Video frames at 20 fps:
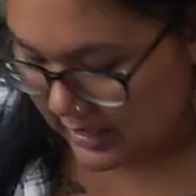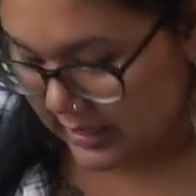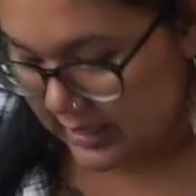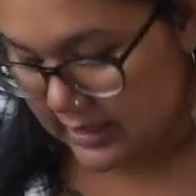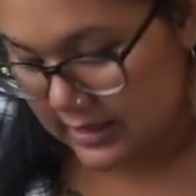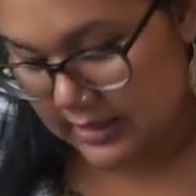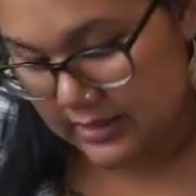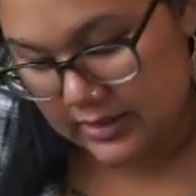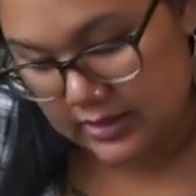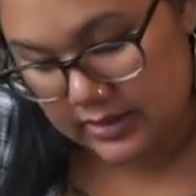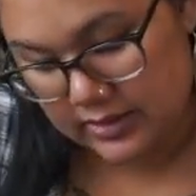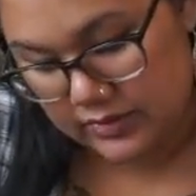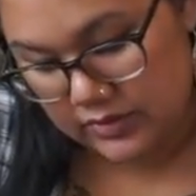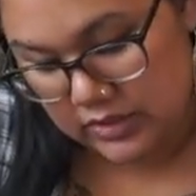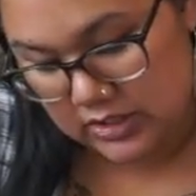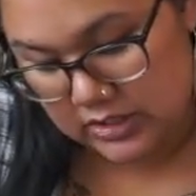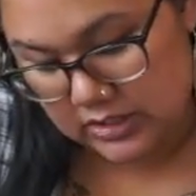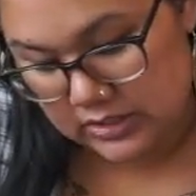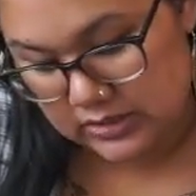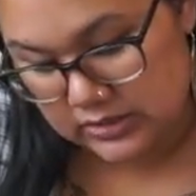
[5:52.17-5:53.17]
and
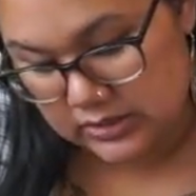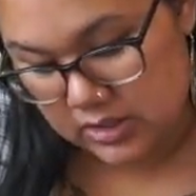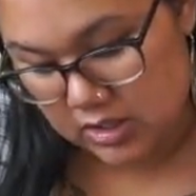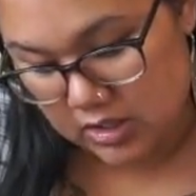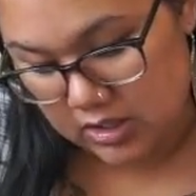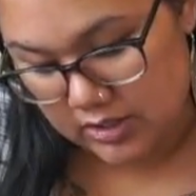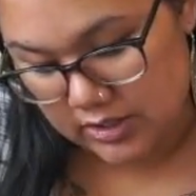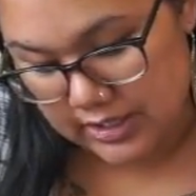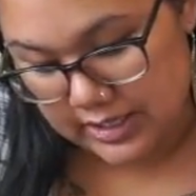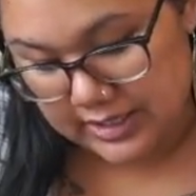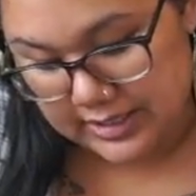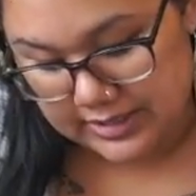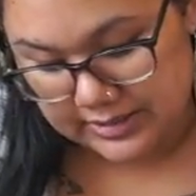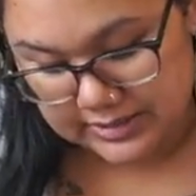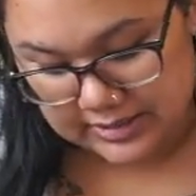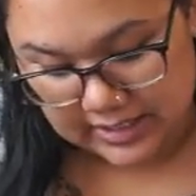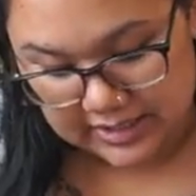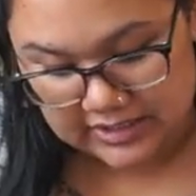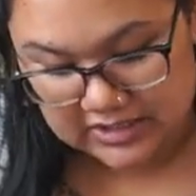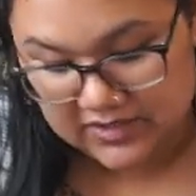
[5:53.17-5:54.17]
these are a
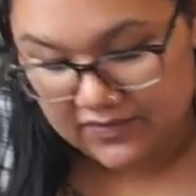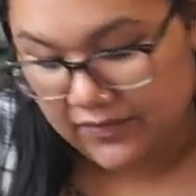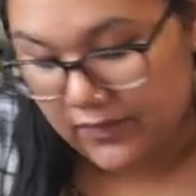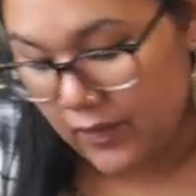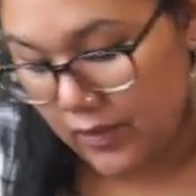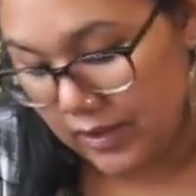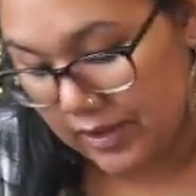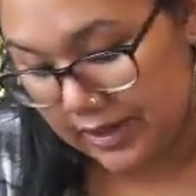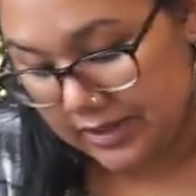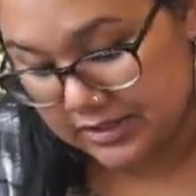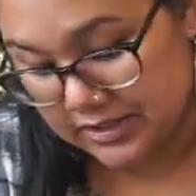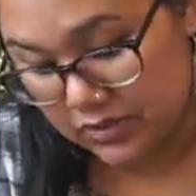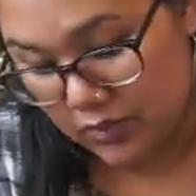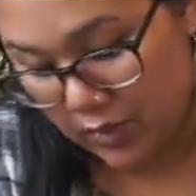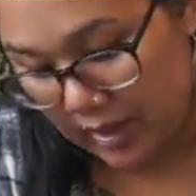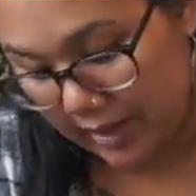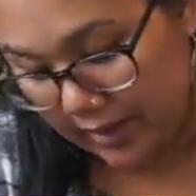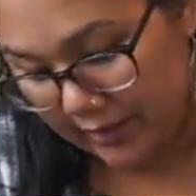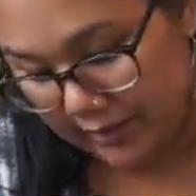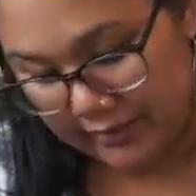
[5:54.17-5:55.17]
size 4 as
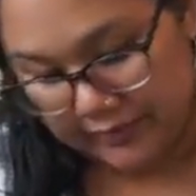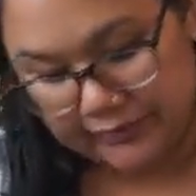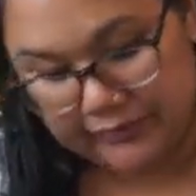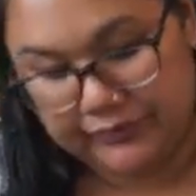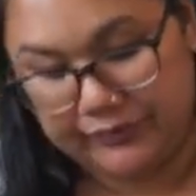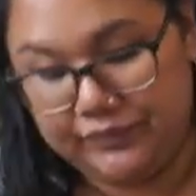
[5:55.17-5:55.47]
well